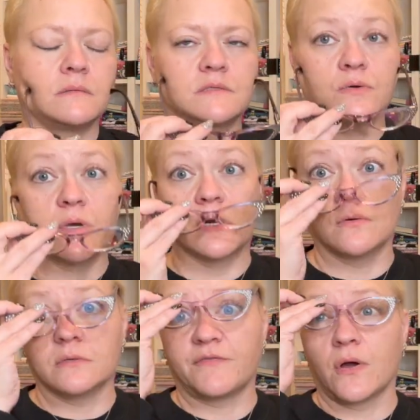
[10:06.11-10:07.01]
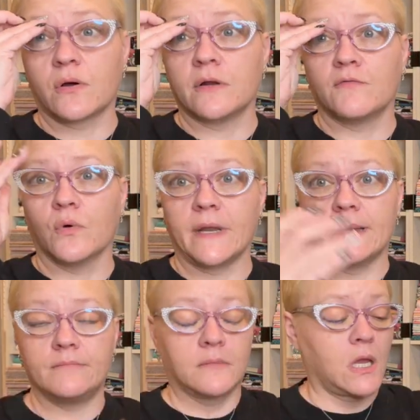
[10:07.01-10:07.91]
Don't get old if y'all can avoid
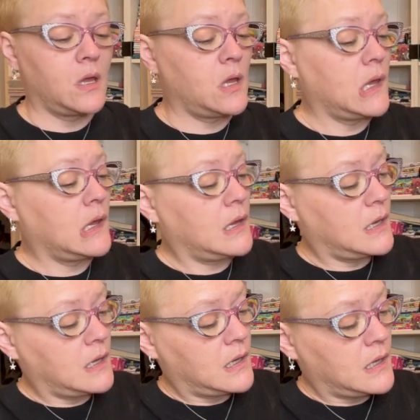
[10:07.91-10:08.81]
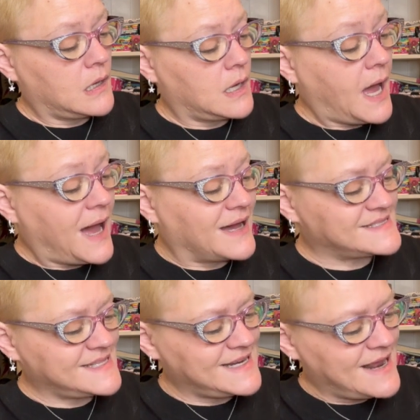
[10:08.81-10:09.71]
it. Ah,
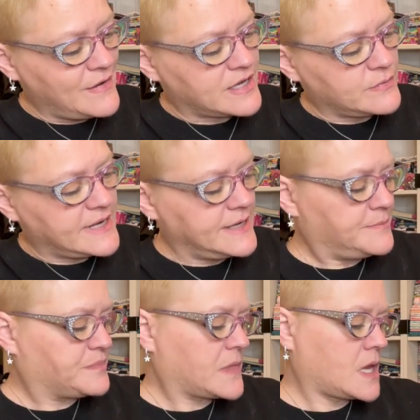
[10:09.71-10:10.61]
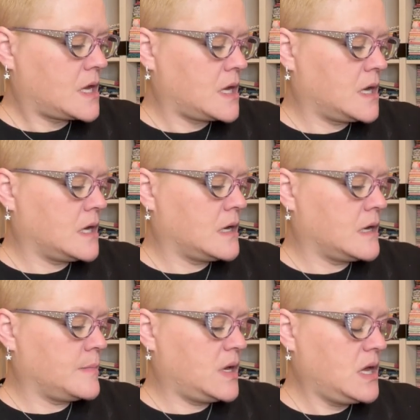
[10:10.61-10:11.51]
see, now I can read it.
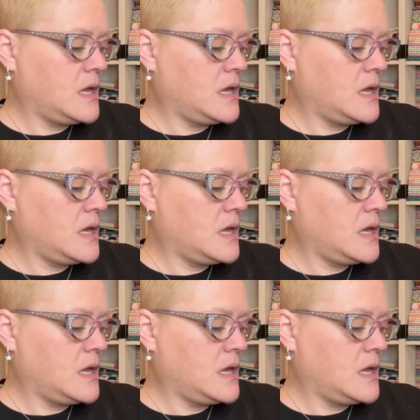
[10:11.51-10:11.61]
Gauge